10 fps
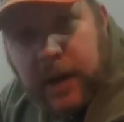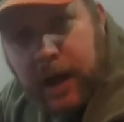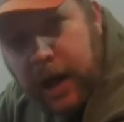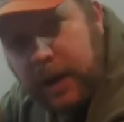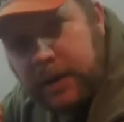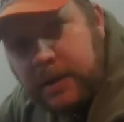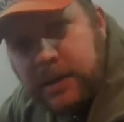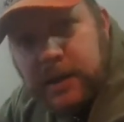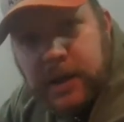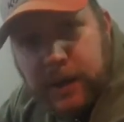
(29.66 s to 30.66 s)
hey,
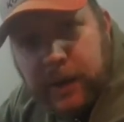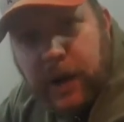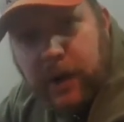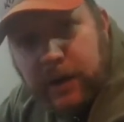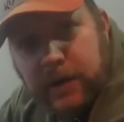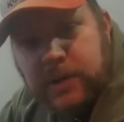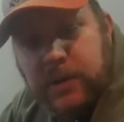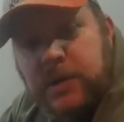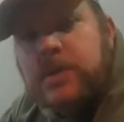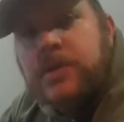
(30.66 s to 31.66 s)
here we go. Let's do
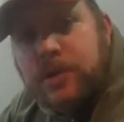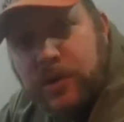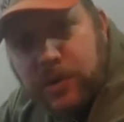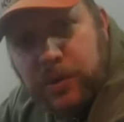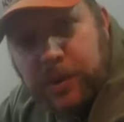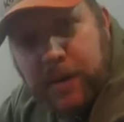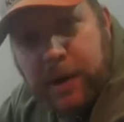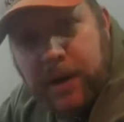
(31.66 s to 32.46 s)
this. YouTube, play my